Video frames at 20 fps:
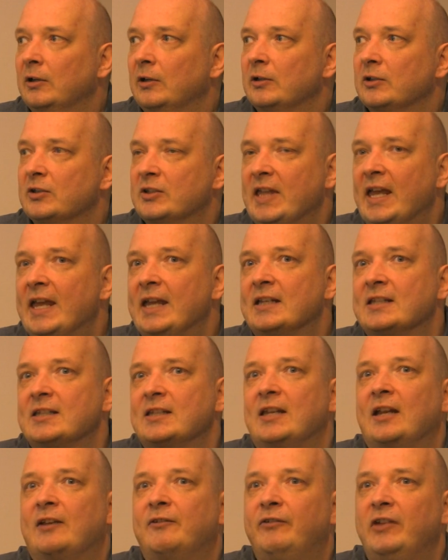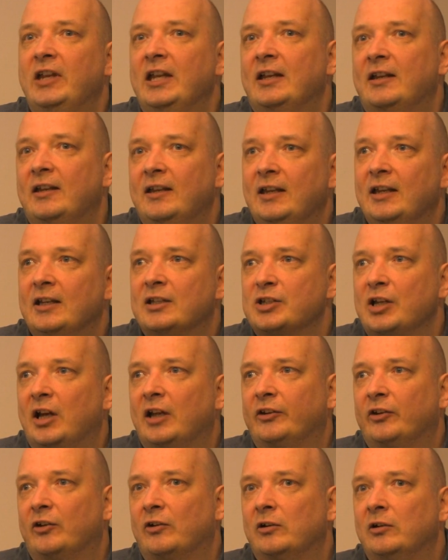states that feed each
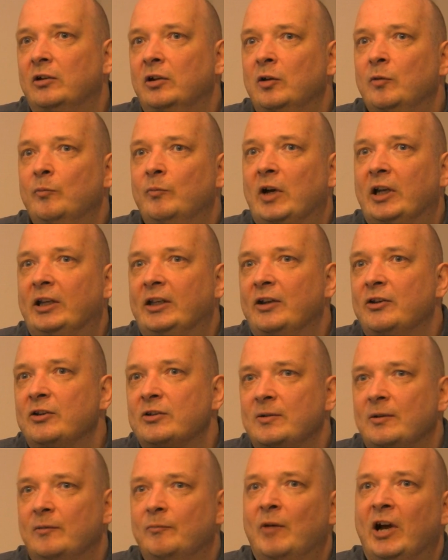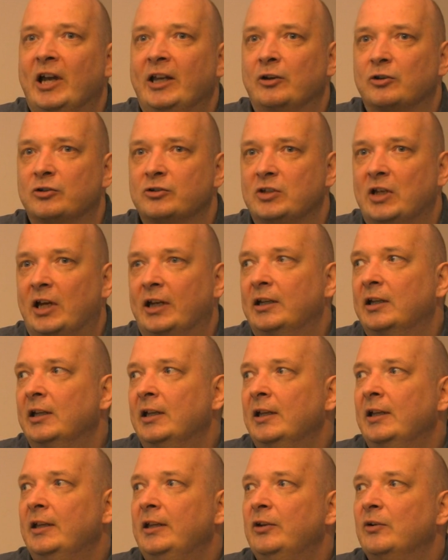other, but there is minus sign.
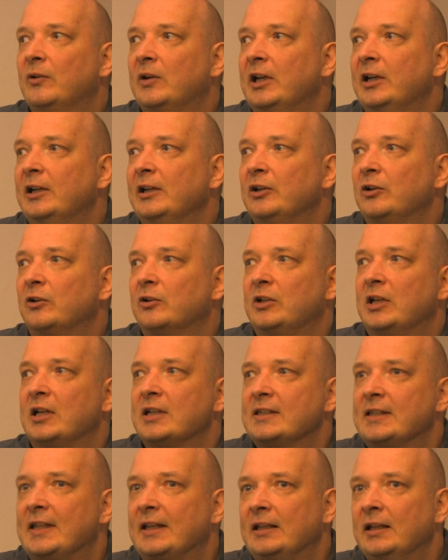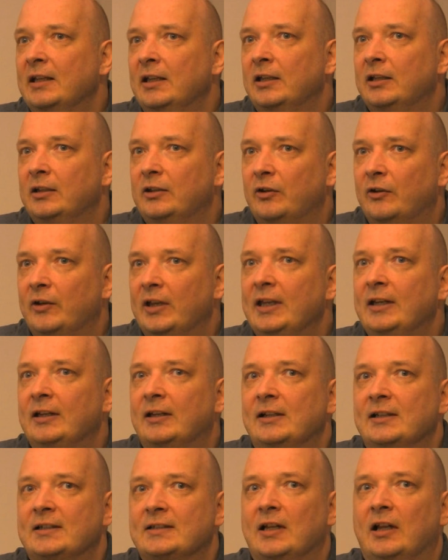You can recognize that the end
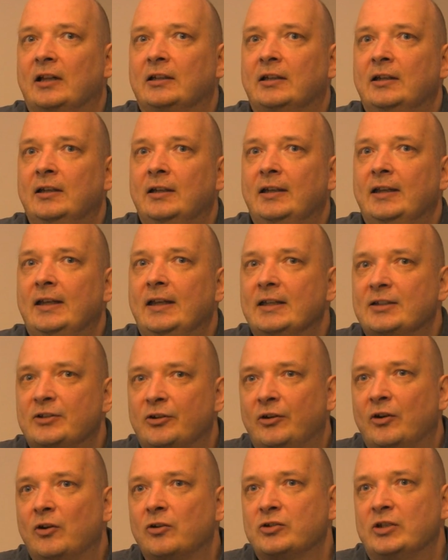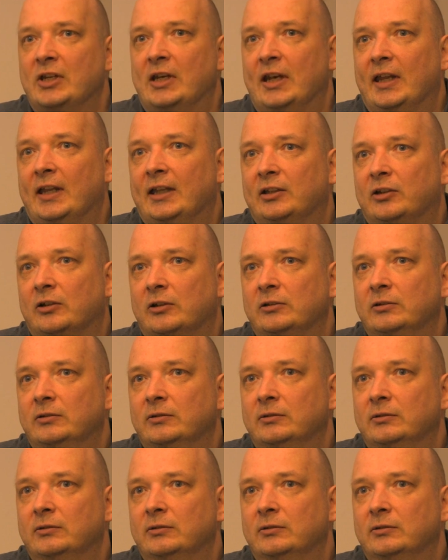result is an oscillator.